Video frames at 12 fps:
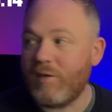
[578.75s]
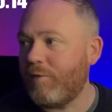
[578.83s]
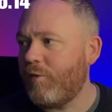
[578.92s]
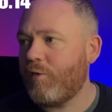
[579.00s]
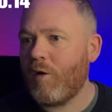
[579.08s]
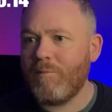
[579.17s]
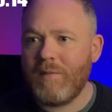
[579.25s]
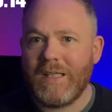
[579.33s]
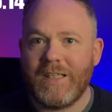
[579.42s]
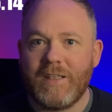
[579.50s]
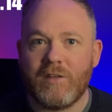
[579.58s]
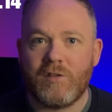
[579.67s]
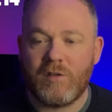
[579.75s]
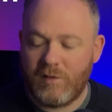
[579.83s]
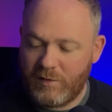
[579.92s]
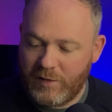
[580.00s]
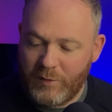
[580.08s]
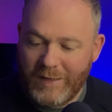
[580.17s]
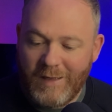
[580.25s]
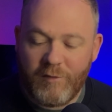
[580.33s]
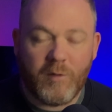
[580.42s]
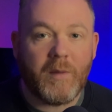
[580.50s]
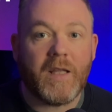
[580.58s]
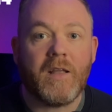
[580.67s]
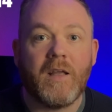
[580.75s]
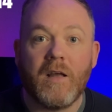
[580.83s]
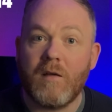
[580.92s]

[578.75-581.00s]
If you've got millions, don't laugh at me.